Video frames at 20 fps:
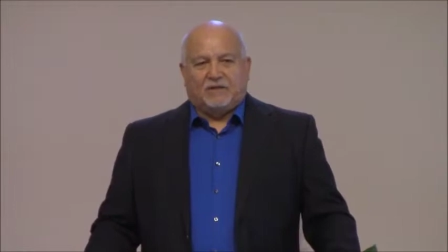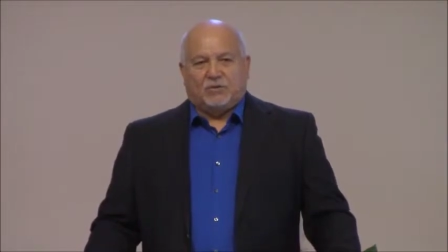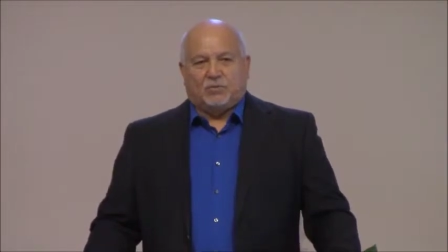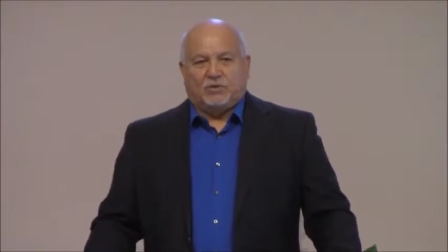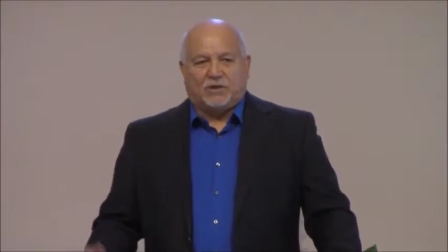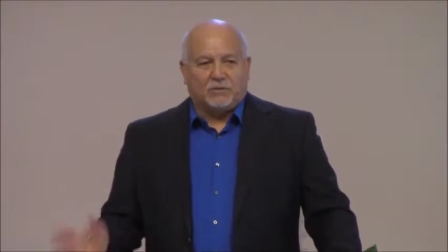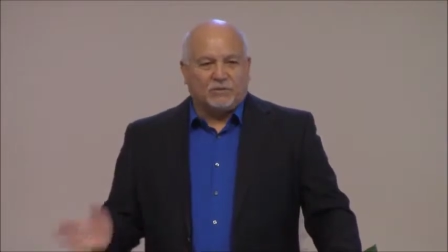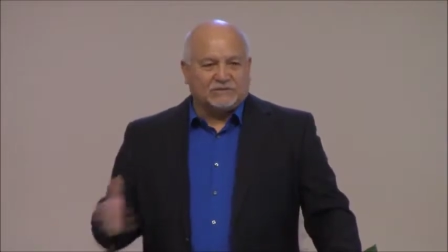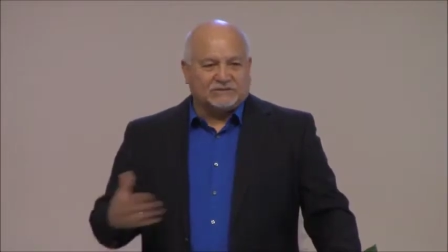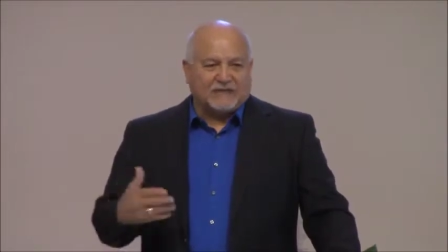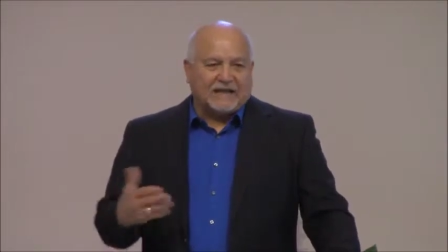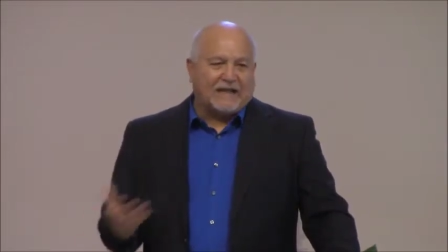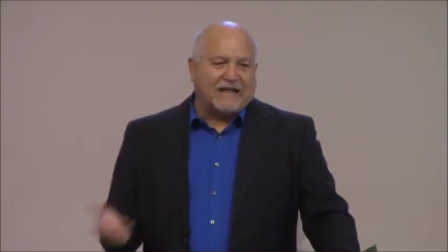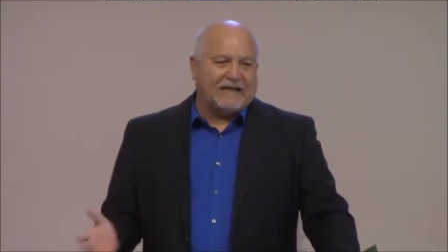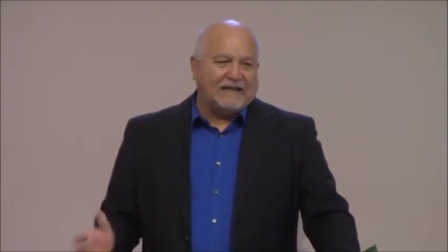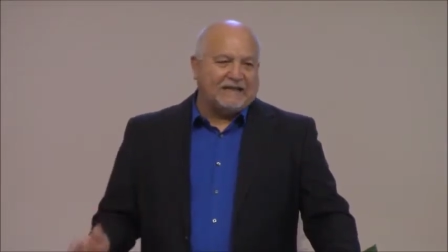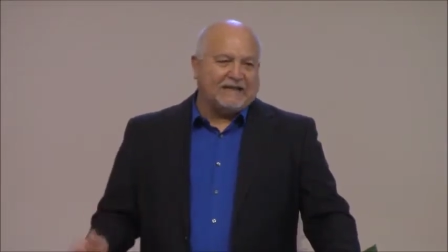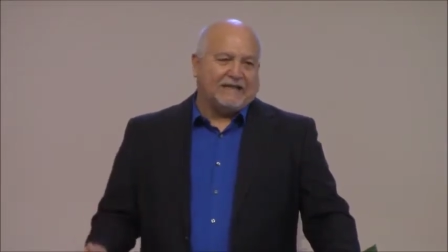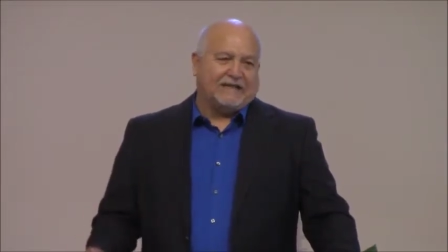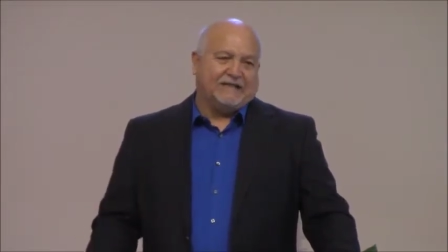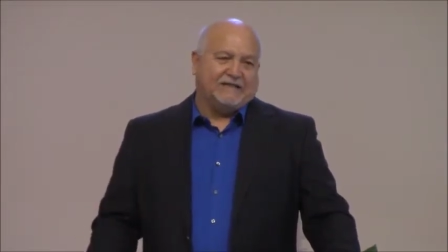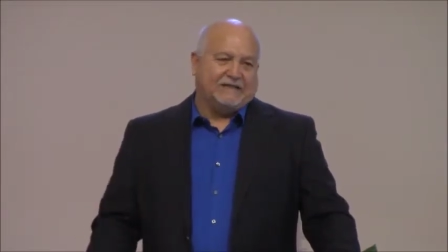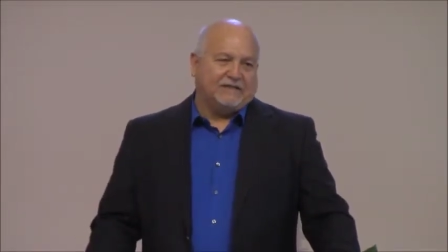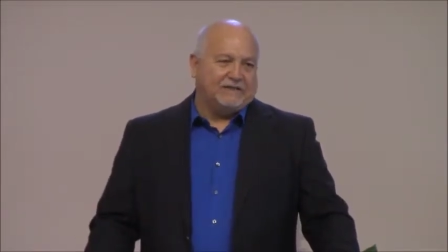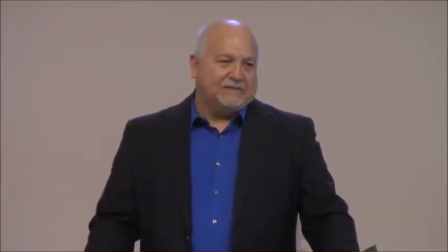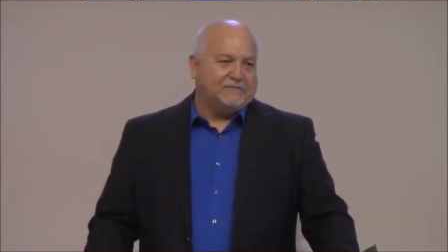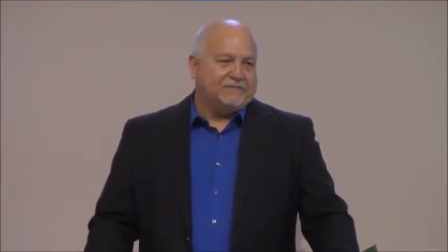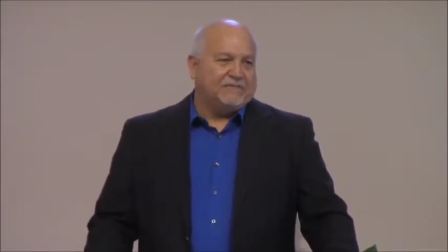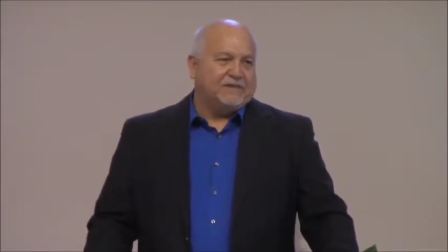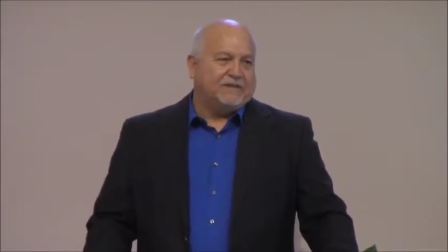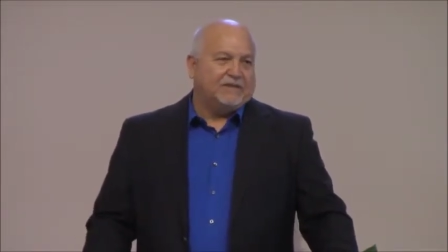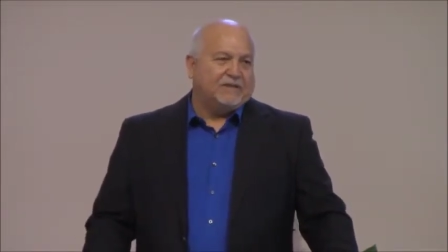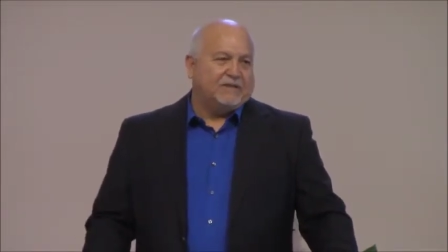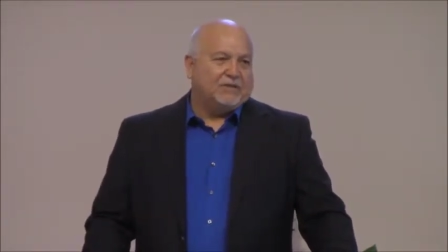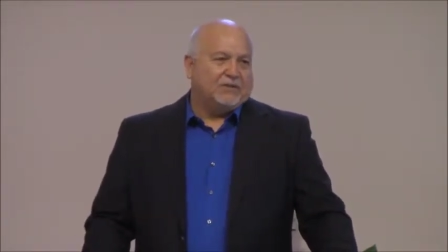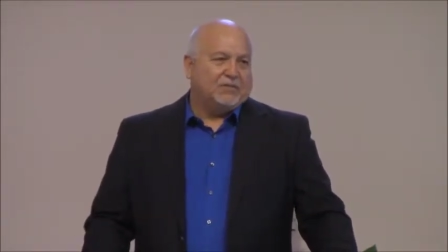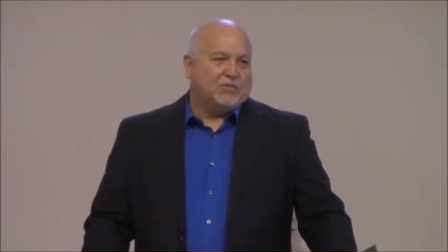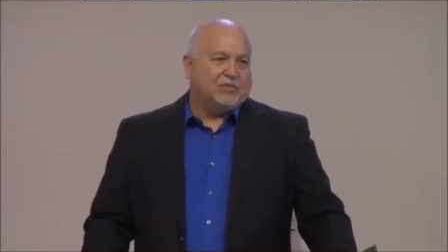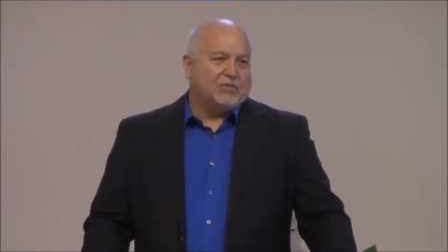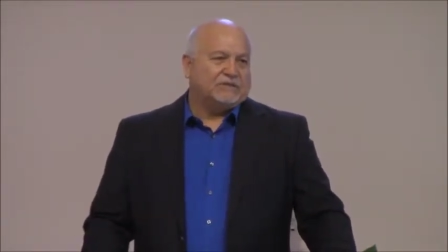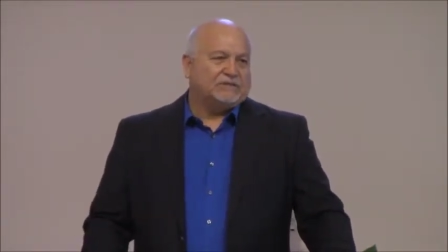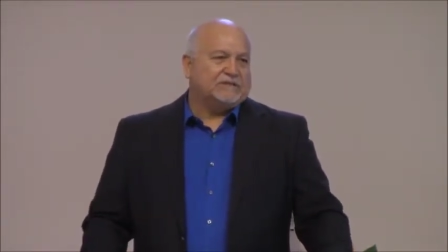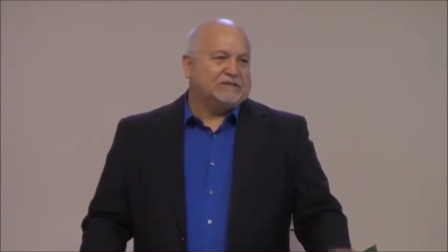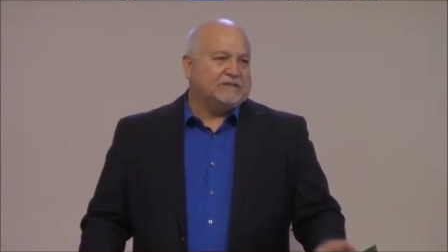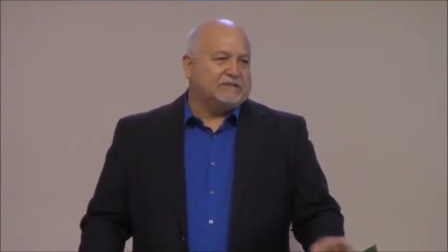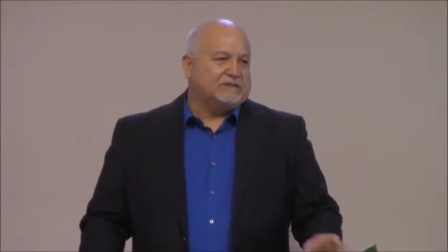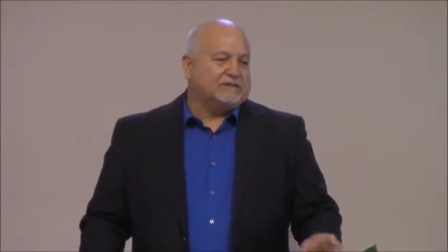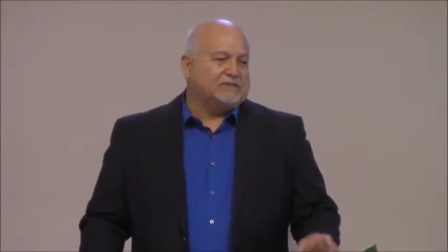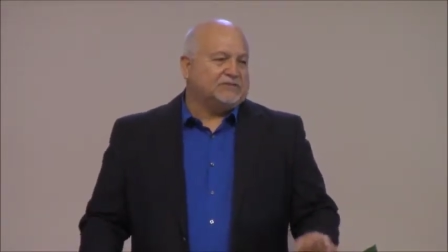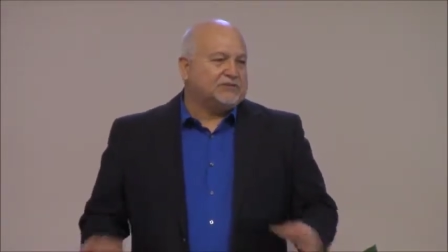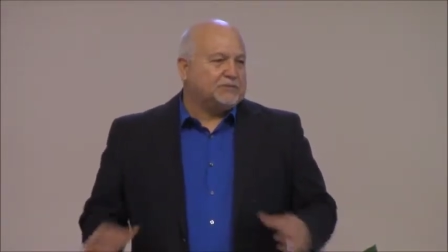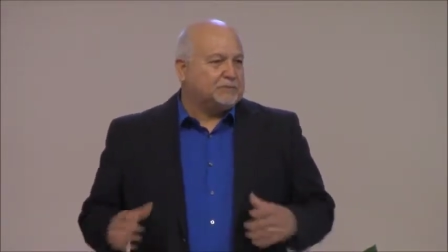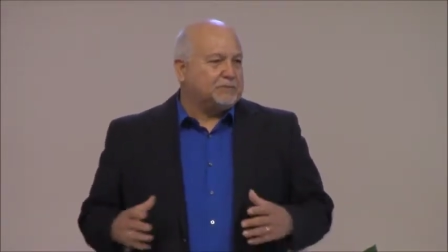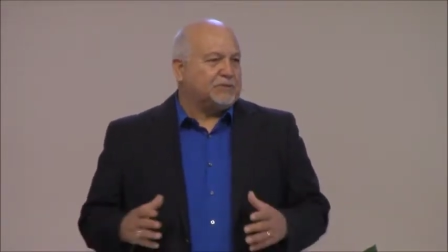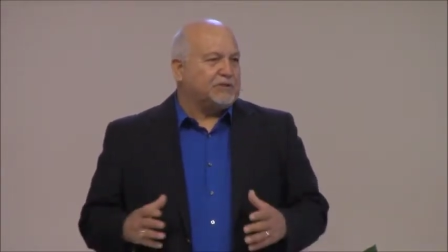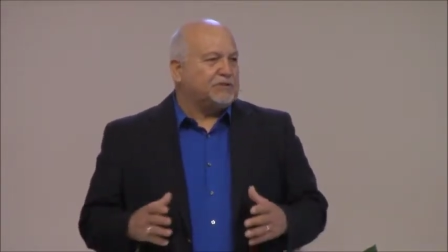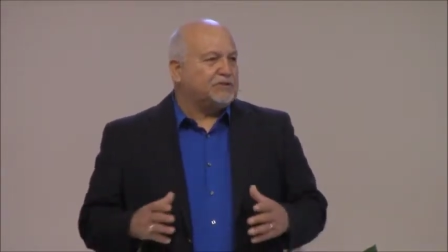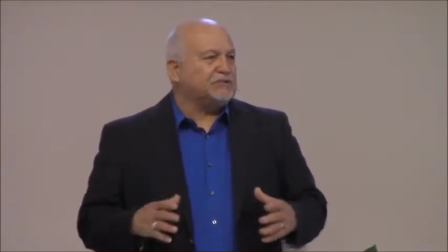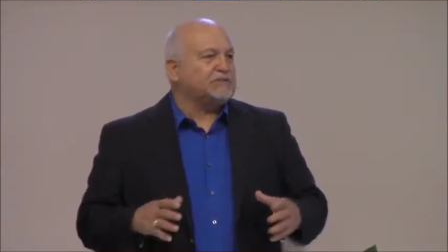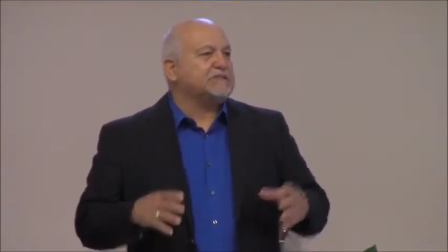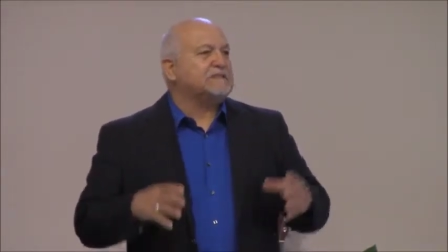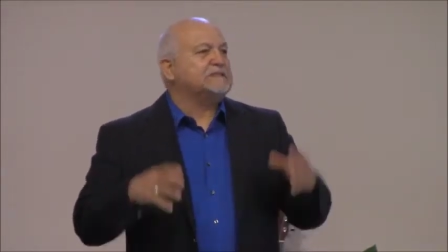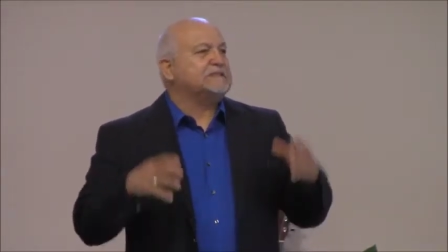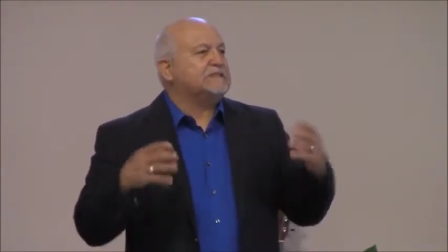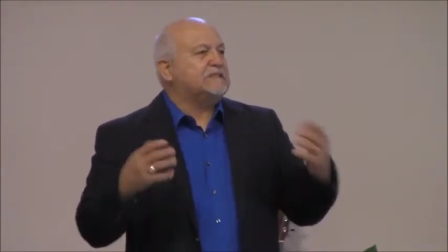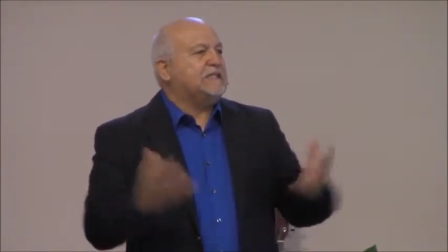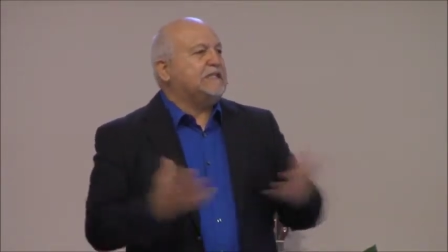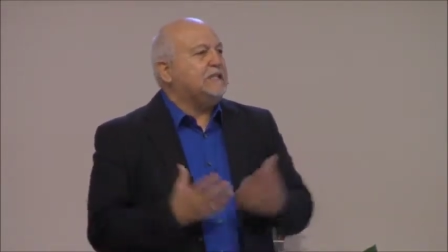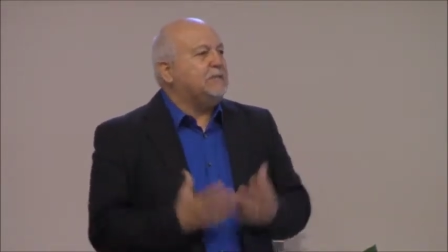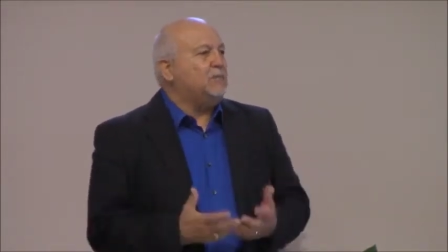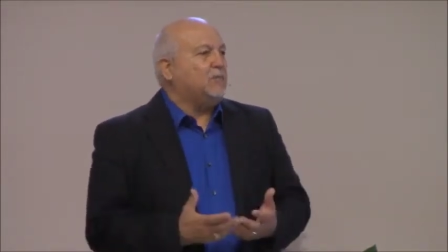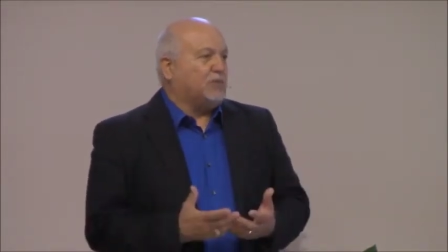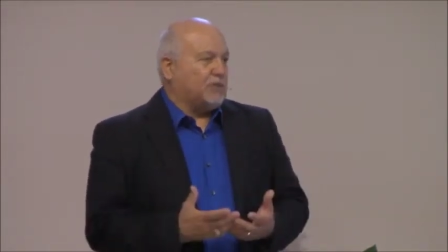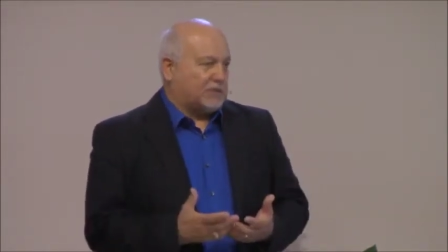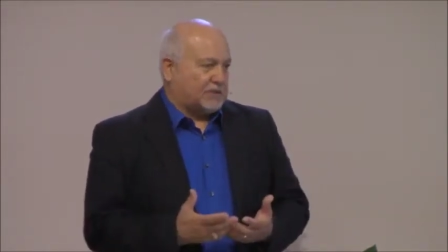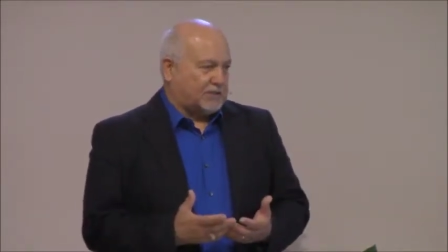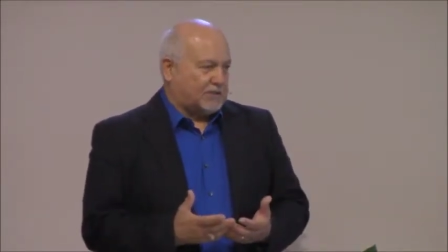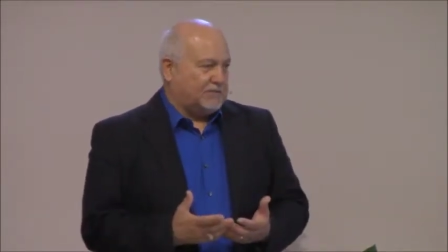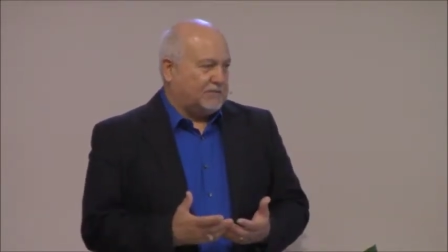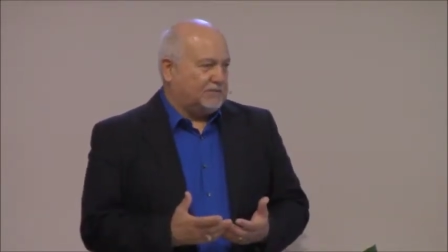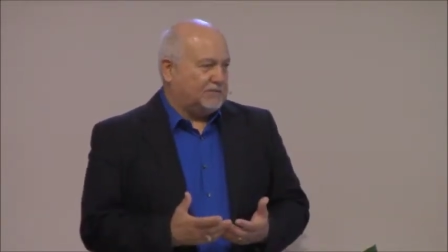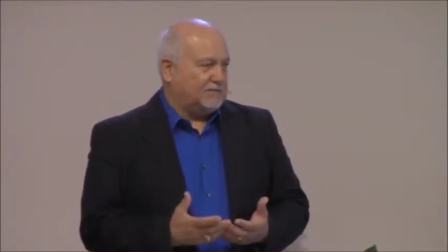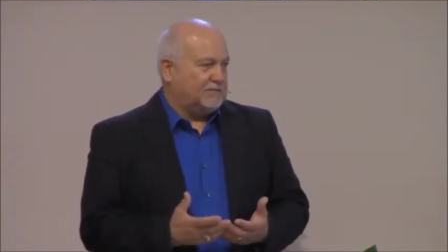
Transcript: what was highlighted was the Spurs teamwork.